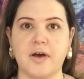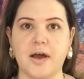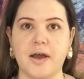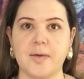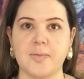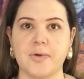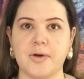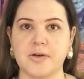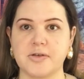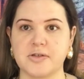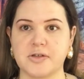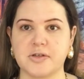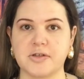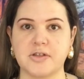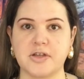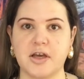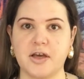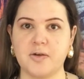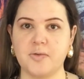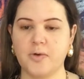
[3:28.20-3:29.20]
eyebrows are
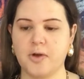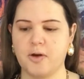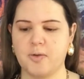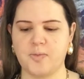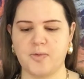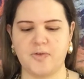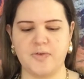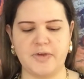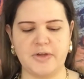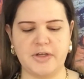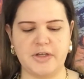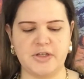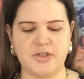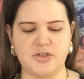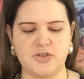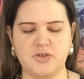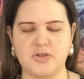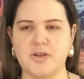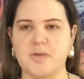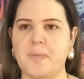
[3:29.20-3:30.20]
done. We are moving into the